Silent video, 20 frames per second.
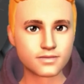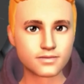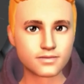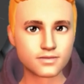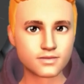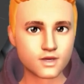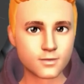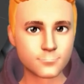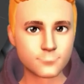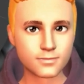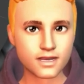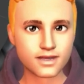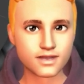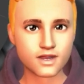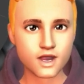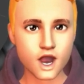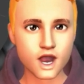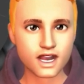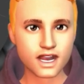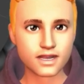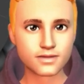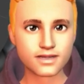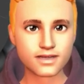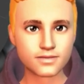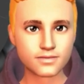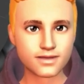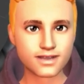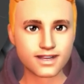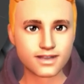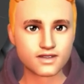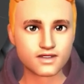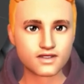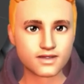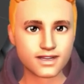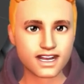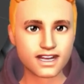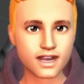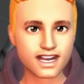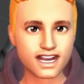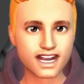properly for these inner
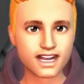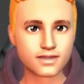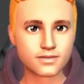faces.